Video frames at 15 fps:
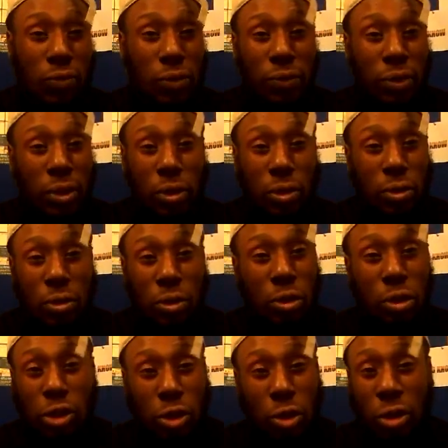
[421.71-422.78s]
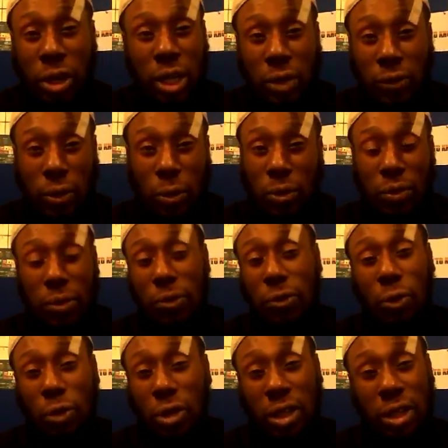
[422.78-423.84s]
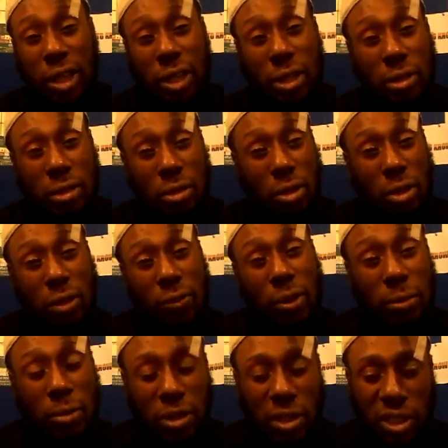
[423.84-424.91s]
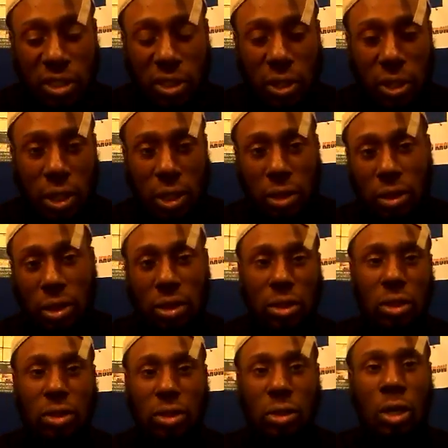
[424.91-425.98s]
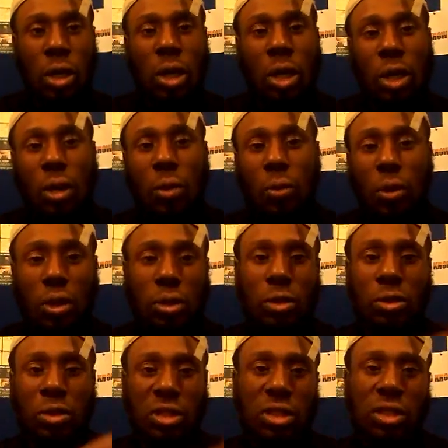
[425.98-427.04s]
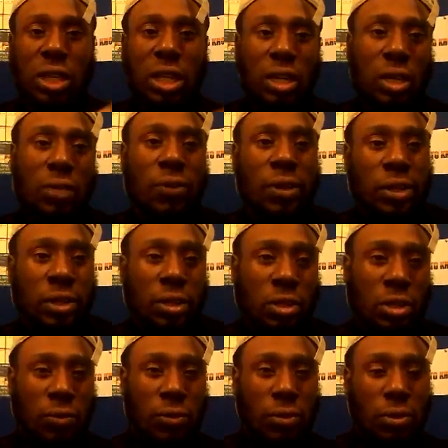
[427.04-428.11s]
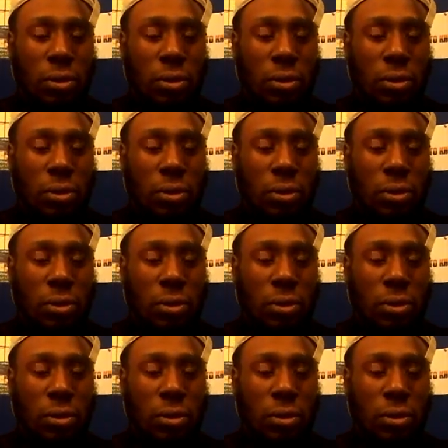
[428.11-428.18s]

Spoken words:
of your vehicle, crush it or anything within 14 days of them seizing it. Now, this is what you need to take advantage of.